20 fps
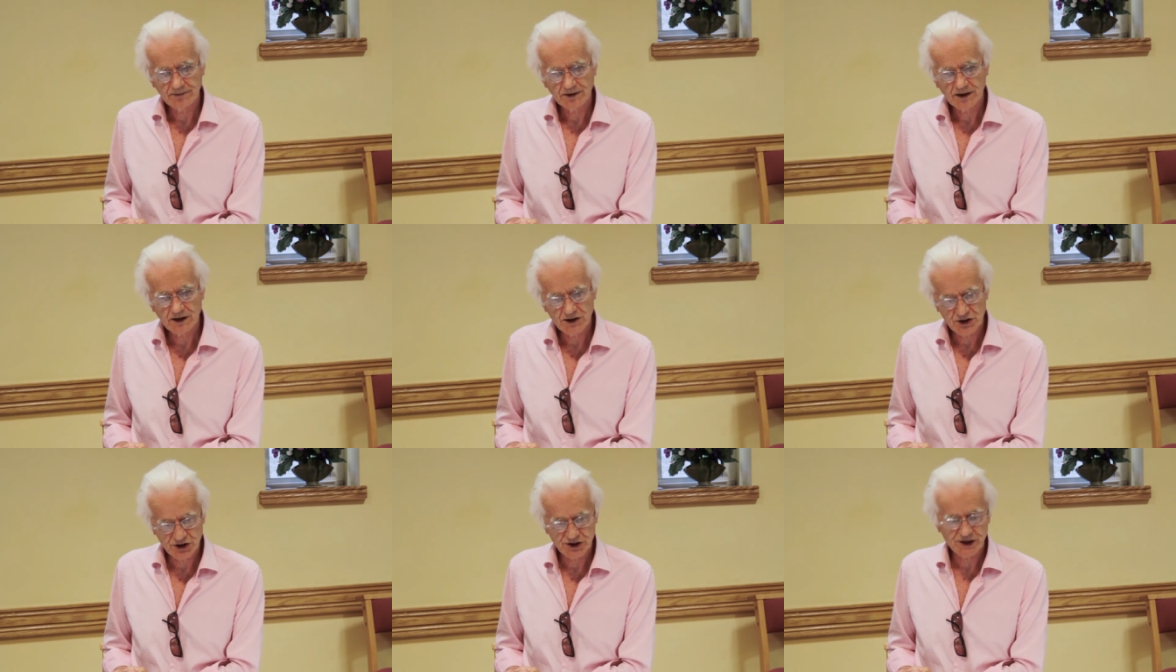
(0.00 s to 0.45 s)

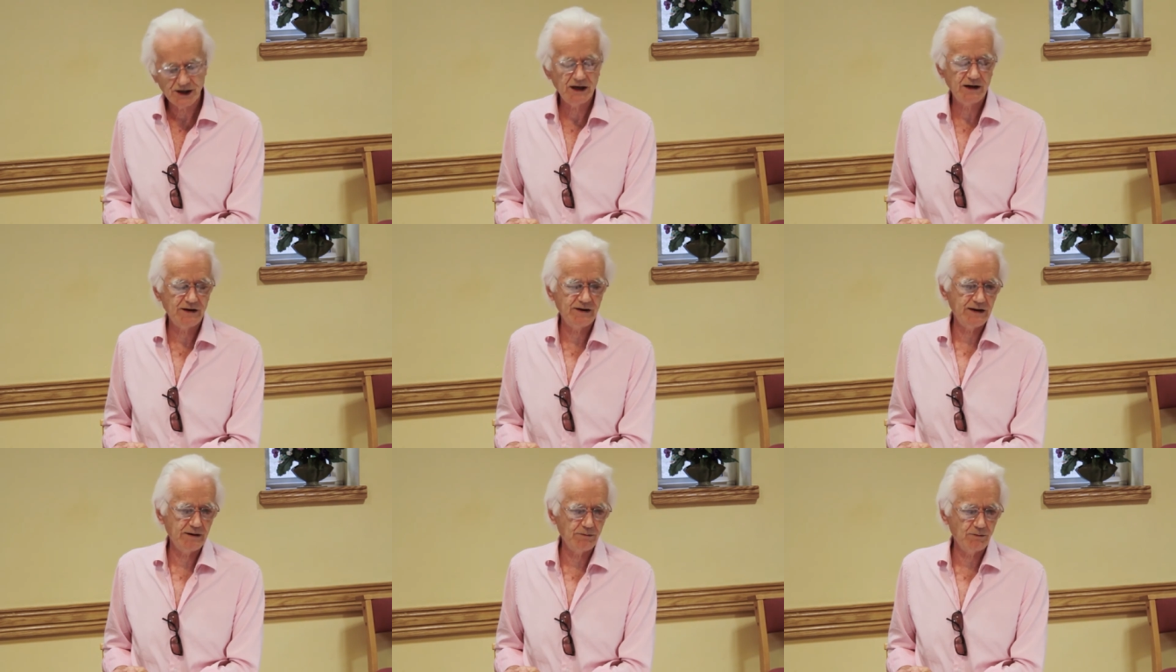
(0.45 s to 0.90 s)

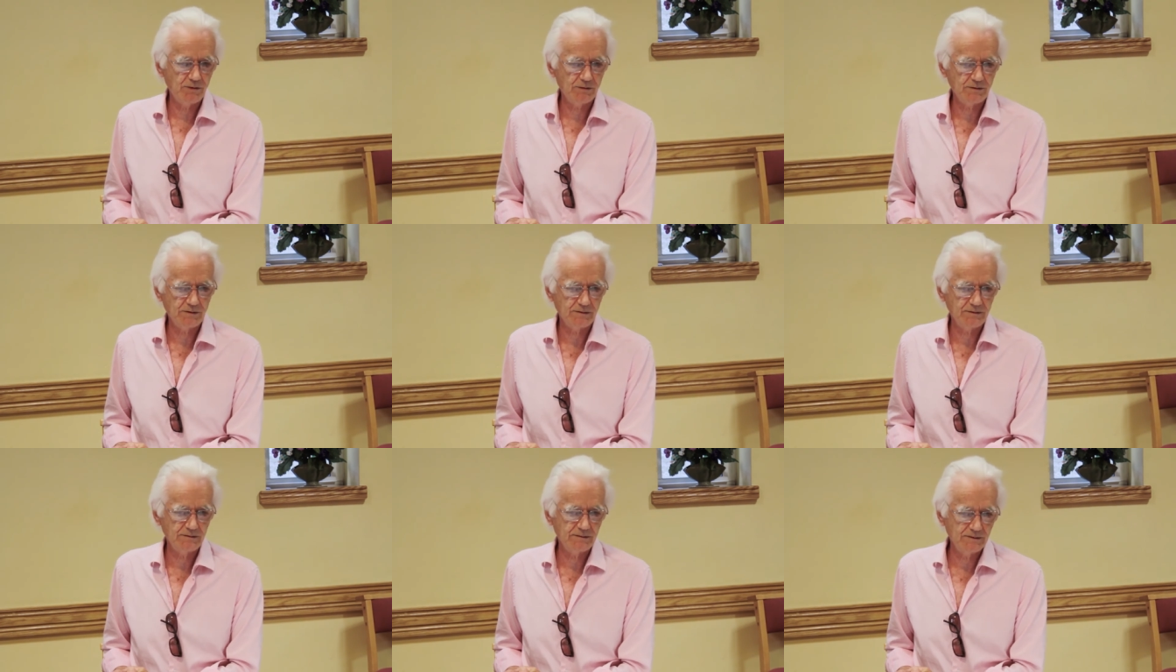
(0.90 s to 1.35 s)
concerned that it
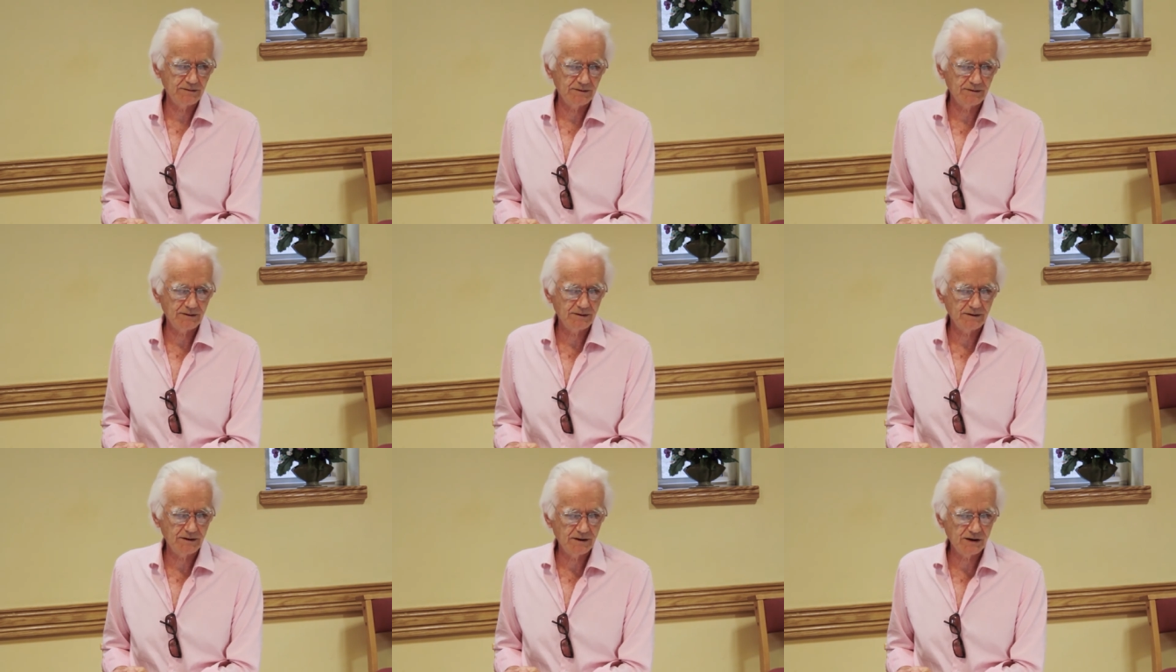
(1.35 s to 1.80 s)
will
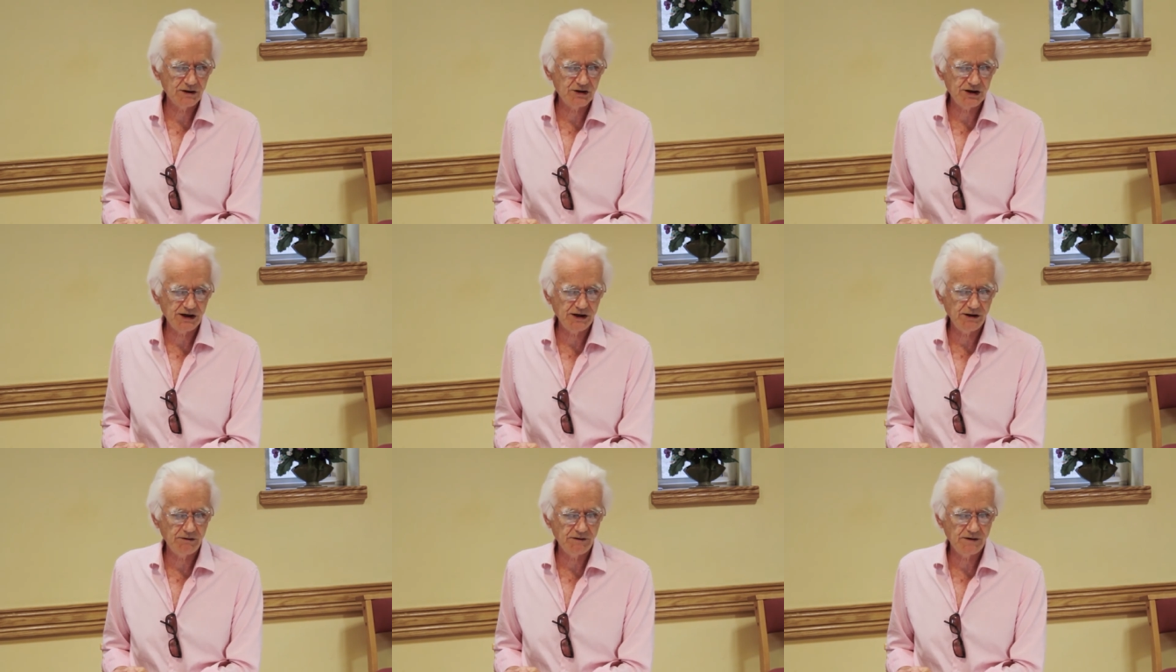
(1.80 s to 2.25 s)

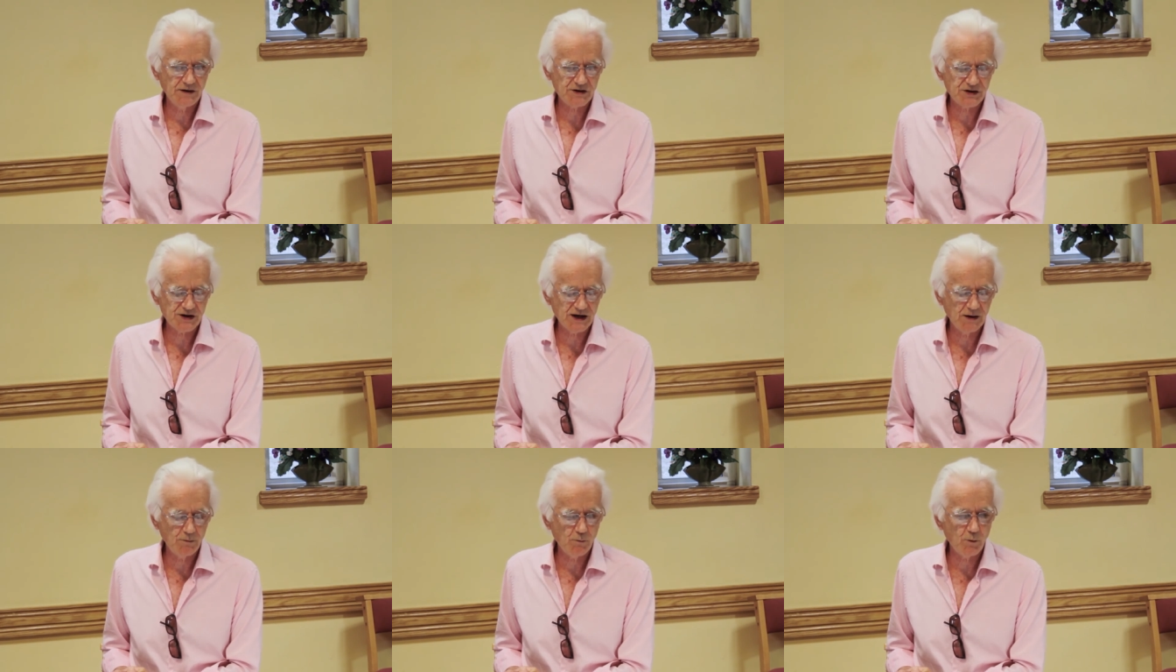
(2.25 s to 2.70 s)
continue in the
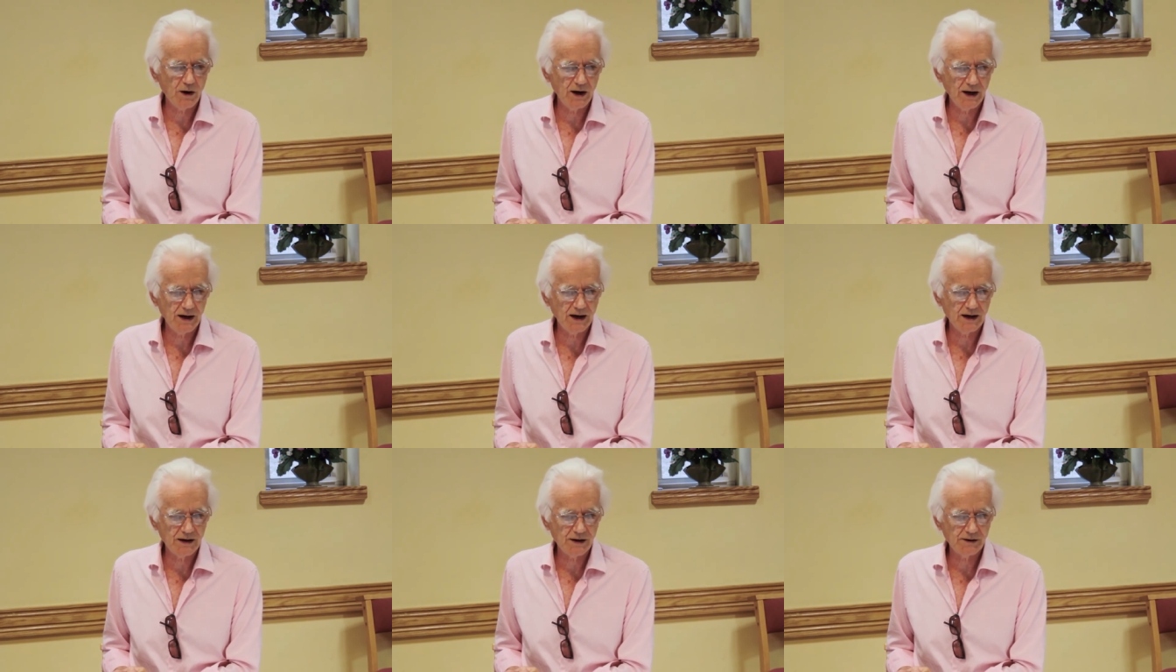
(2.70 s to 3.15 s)
same
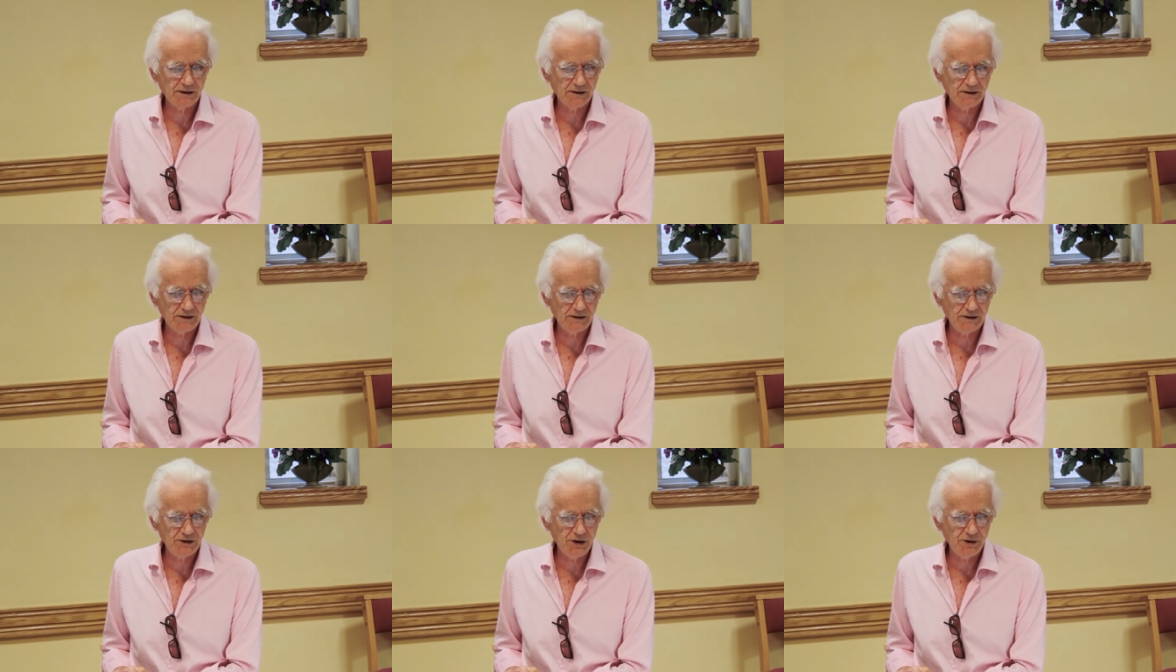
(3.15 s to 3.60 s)
way under
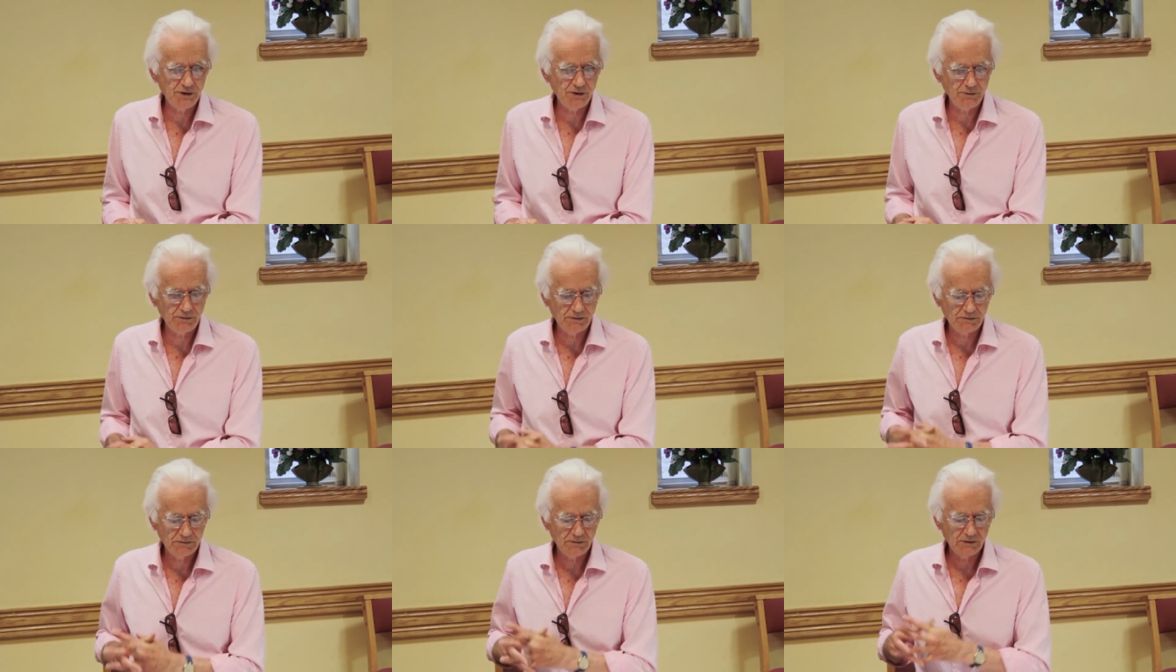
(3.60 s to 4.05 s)
the
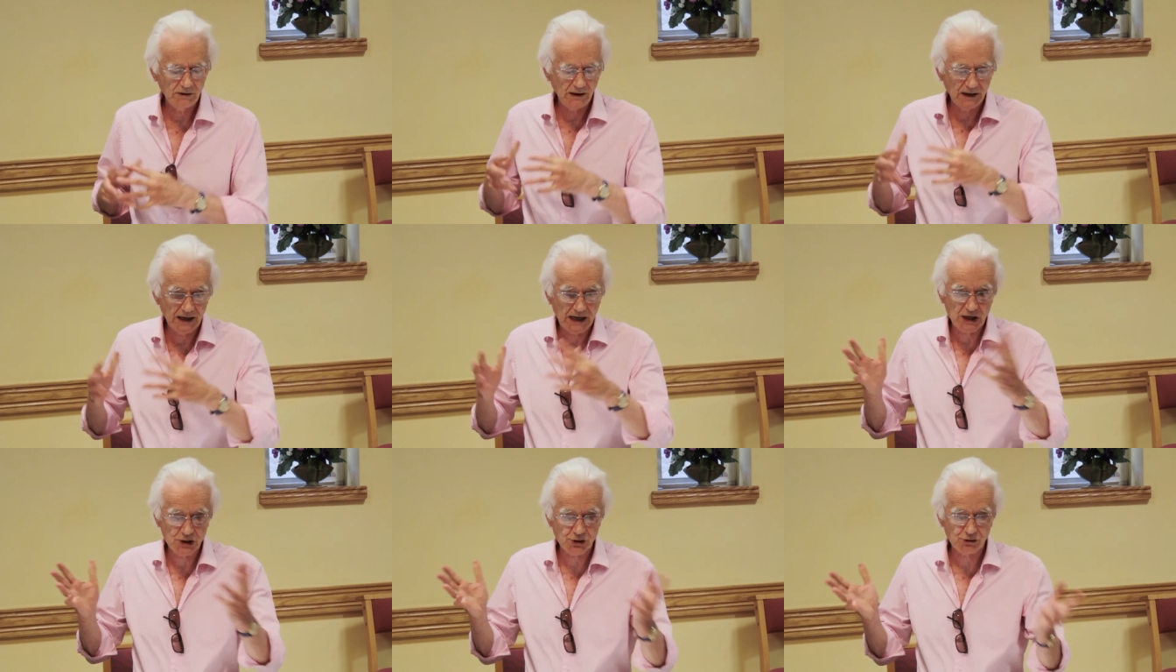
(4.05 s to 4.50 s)
new
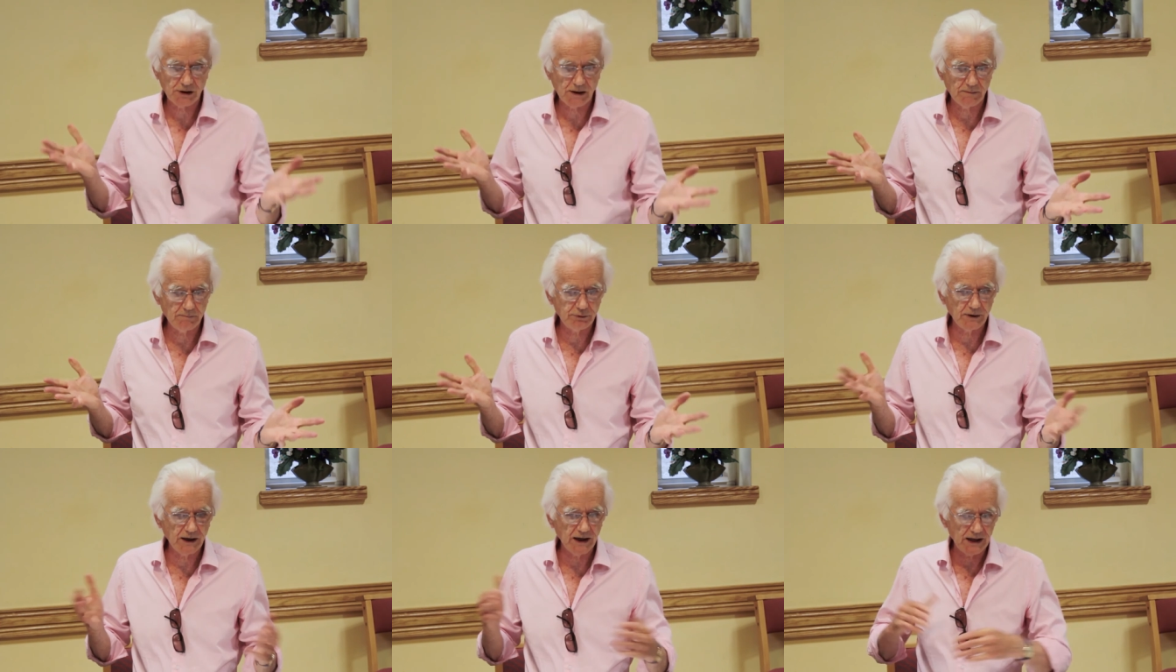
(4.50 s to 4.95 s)
larger
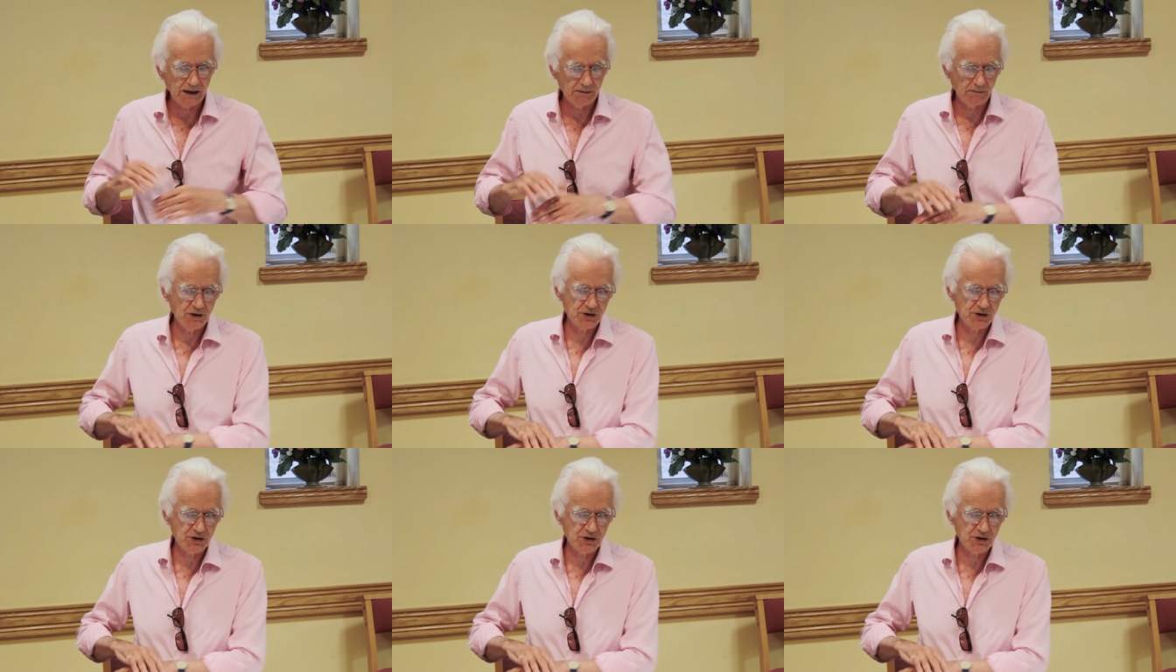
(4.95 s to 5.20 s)
umbrella,